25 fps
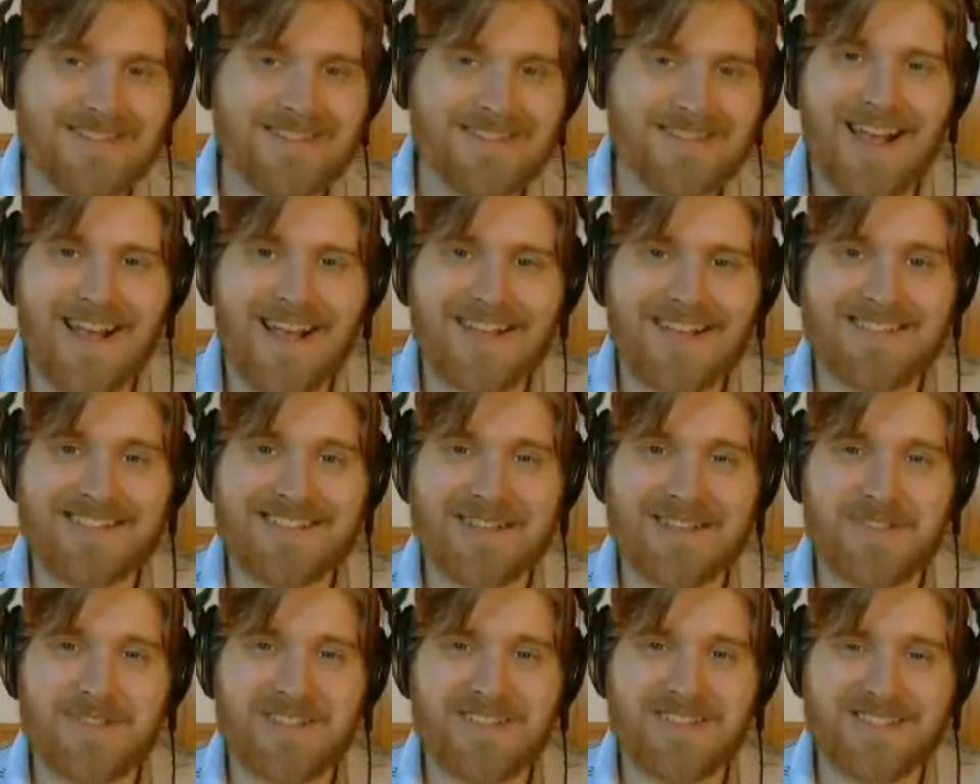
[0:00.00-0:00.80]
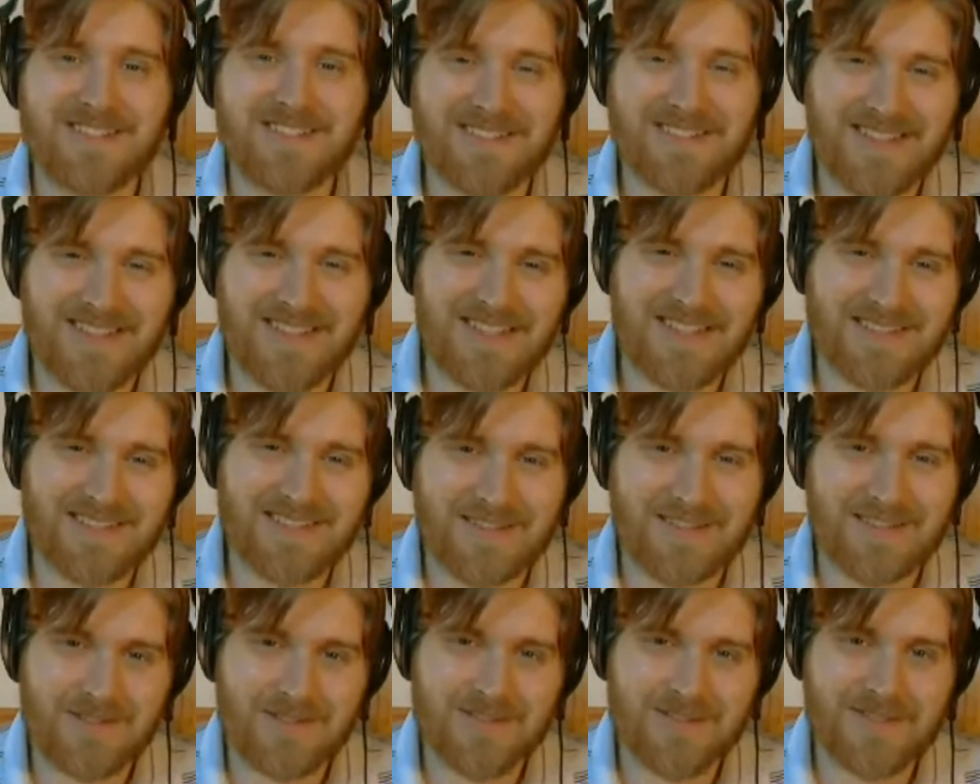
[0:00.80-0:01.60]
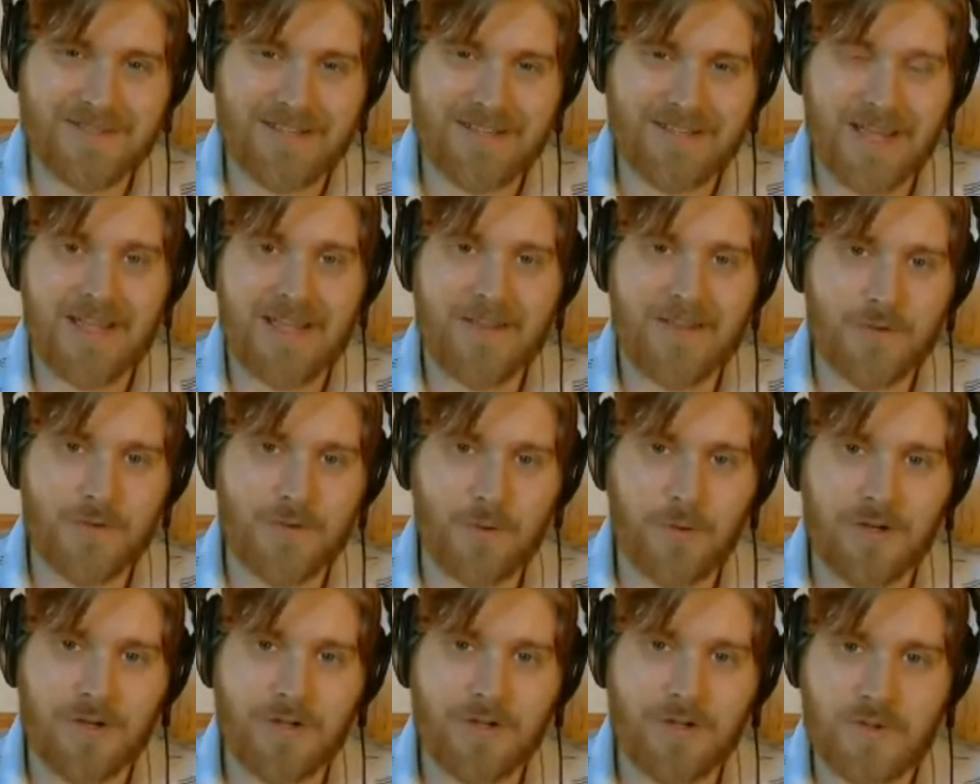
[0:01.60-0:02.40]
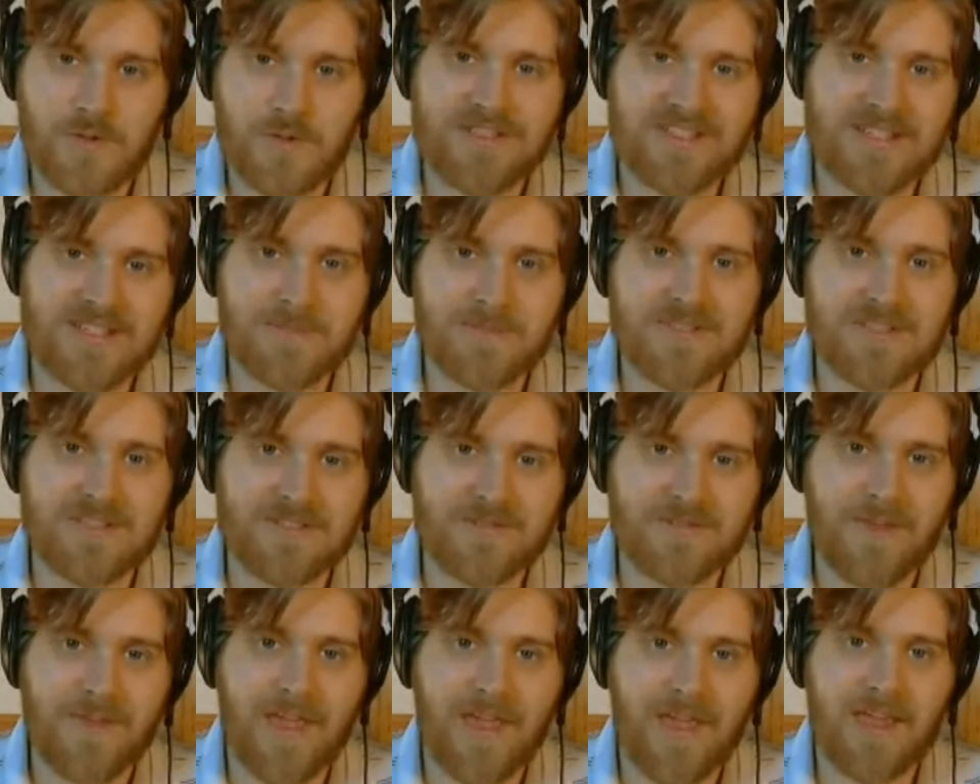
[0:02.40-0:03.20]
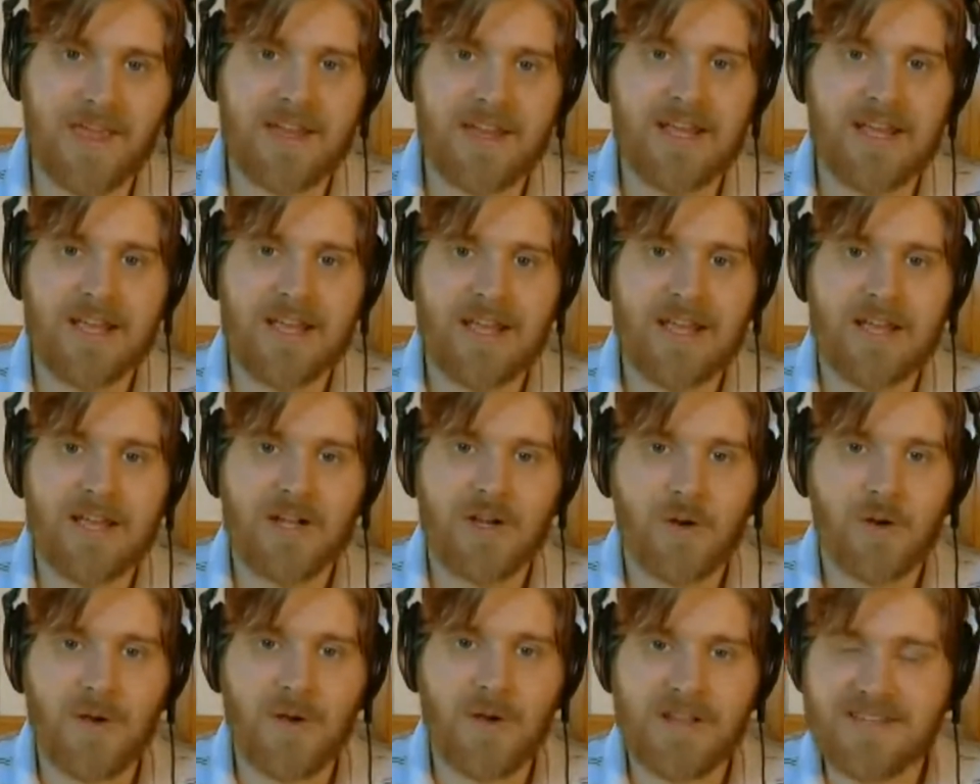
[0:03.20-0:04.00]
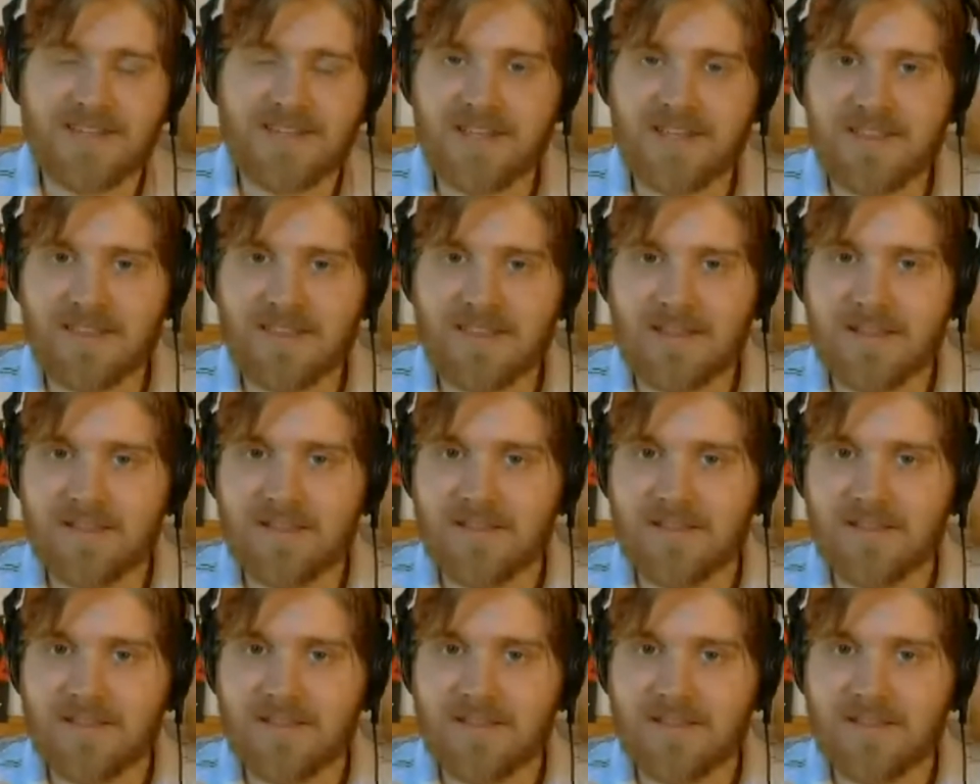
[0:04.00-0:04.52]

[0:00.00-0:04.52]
is uh, Simpsons this Thursday. If you are a huge Simpsons fan, go ahead and take...